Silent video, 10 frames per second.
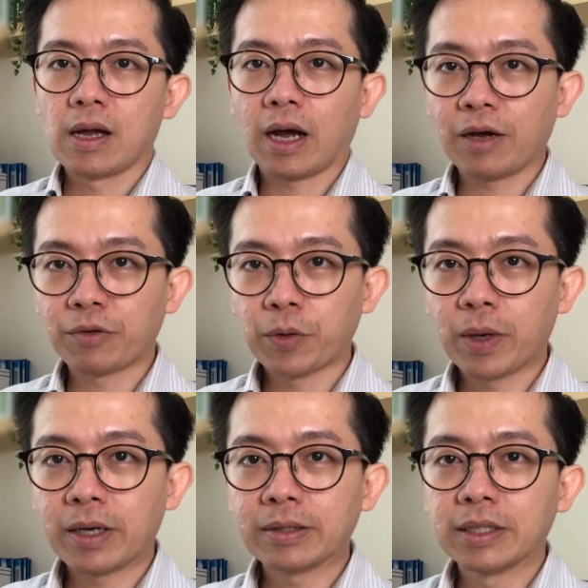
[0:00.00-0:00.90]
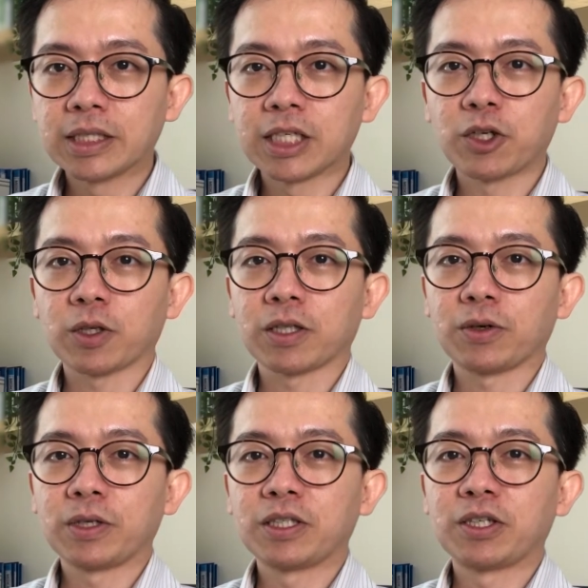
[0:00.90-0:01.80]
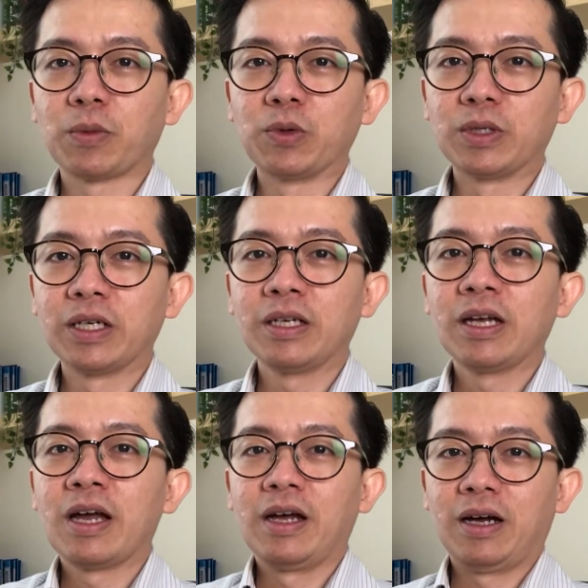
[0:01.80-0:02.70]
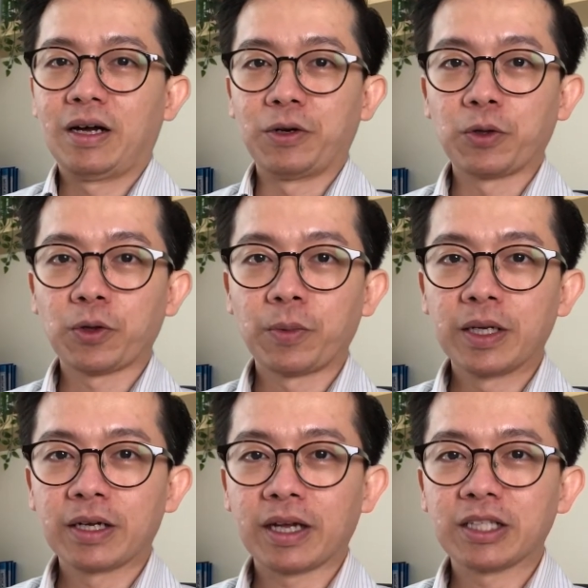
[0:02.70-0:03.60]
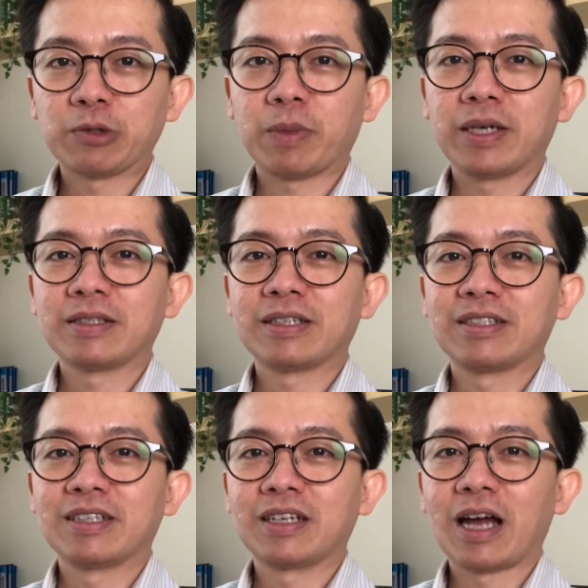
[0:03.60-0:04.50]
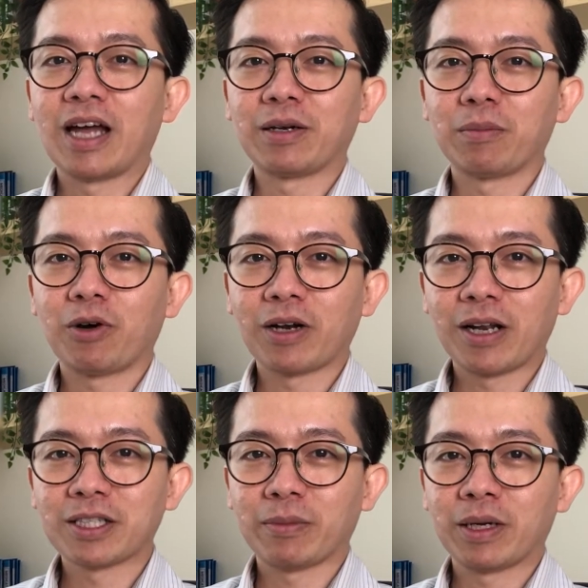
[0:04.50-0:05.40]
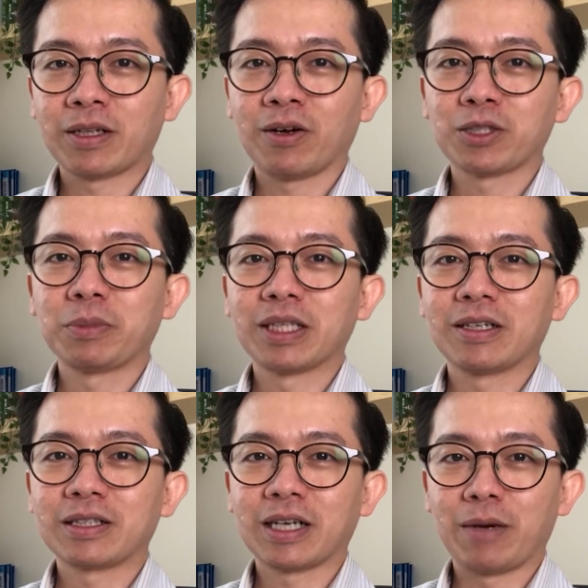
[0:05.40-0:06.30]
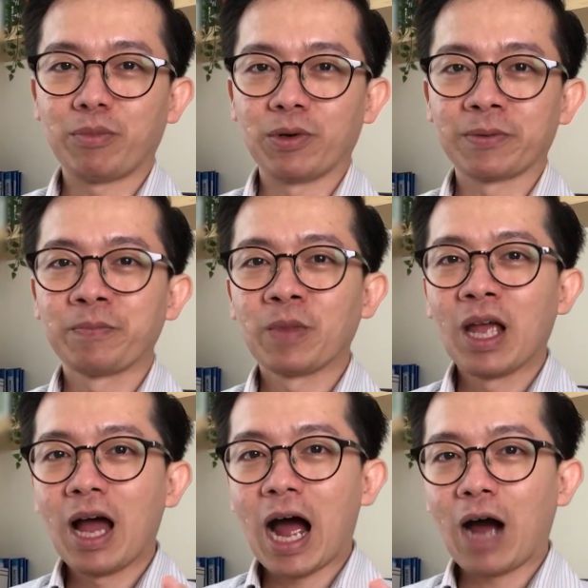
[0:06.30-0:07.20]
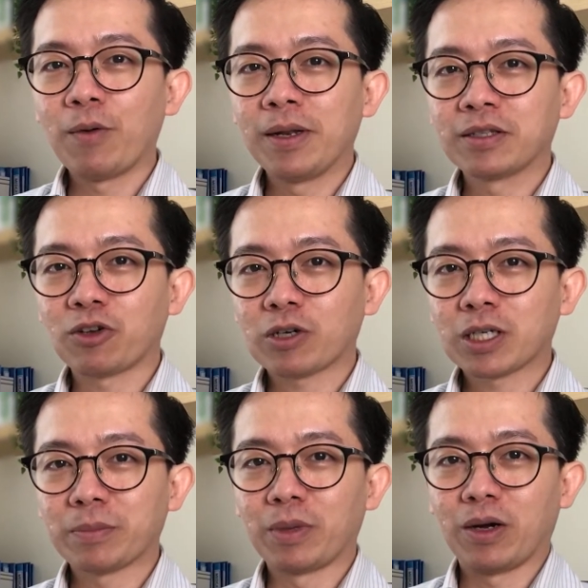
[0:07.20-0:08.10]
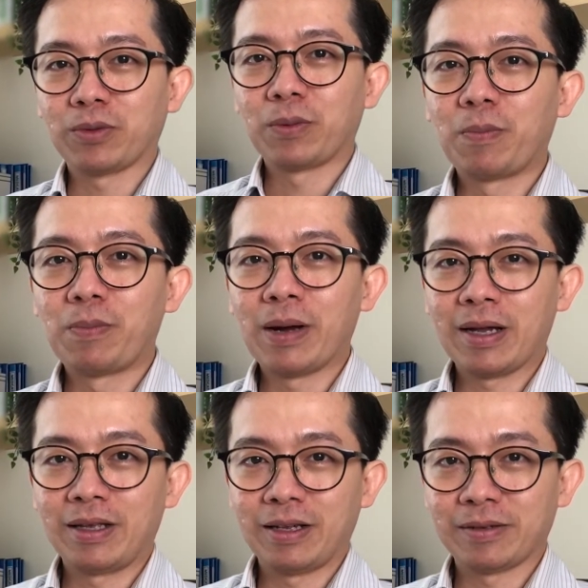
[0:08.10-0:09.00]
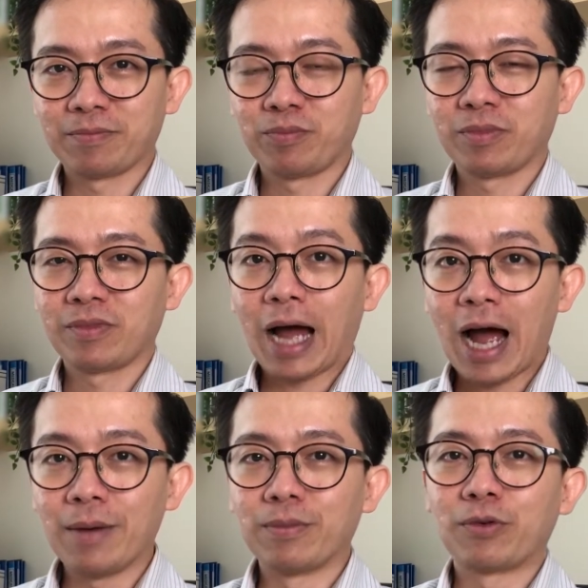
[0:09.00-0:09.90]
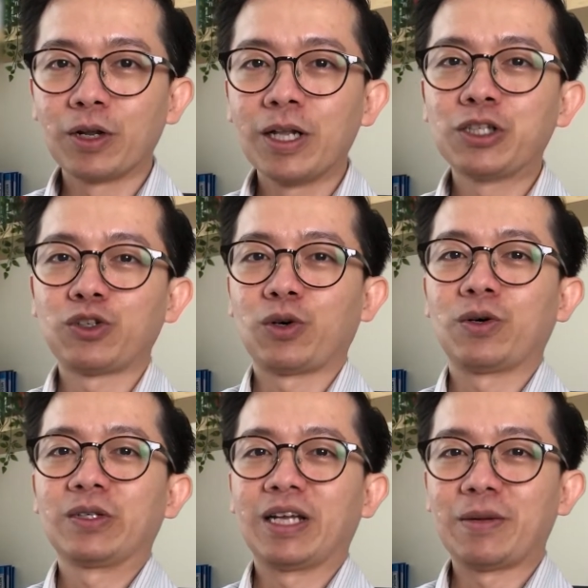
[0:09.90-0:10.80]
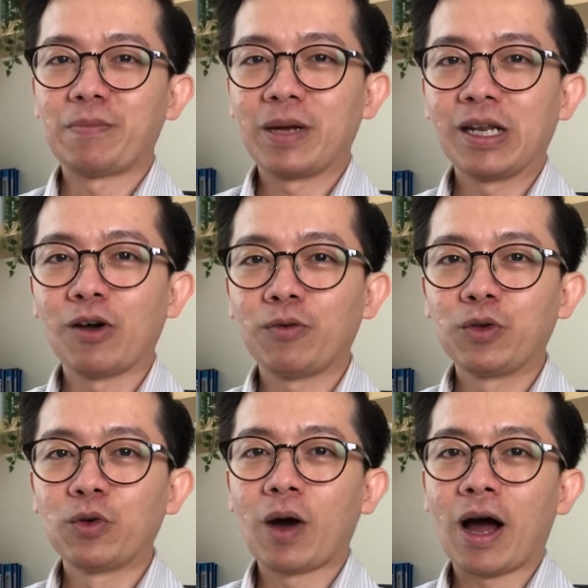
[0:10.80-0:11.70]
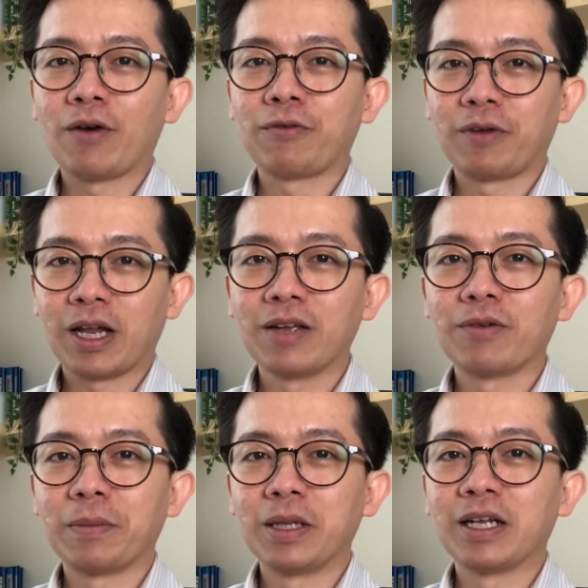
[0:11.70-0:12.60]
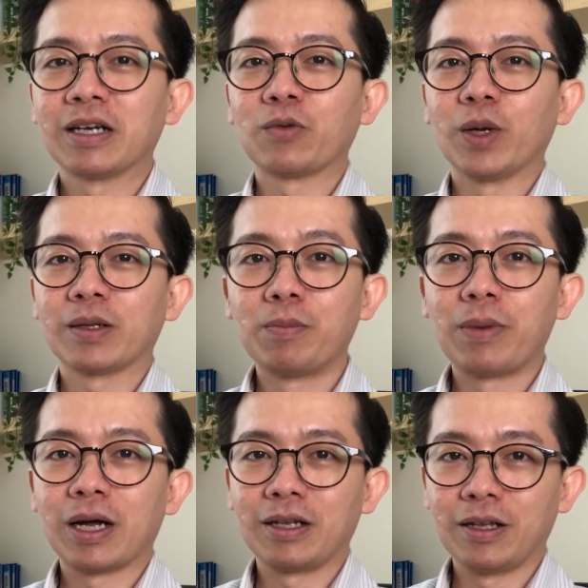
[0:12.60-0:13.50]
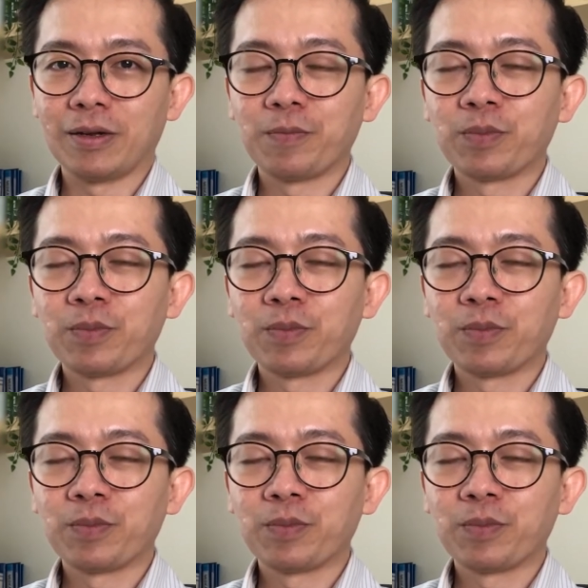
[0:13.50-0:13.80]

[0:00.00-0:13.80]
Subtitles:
Hi everyone, this is Dr. Tony Setiobudi, an orthopedic and spine surgeon at Mount Elizabeth Hospital, Singapore. I will talk about bunion. I'm really sure that many of you are very familiar with bunion.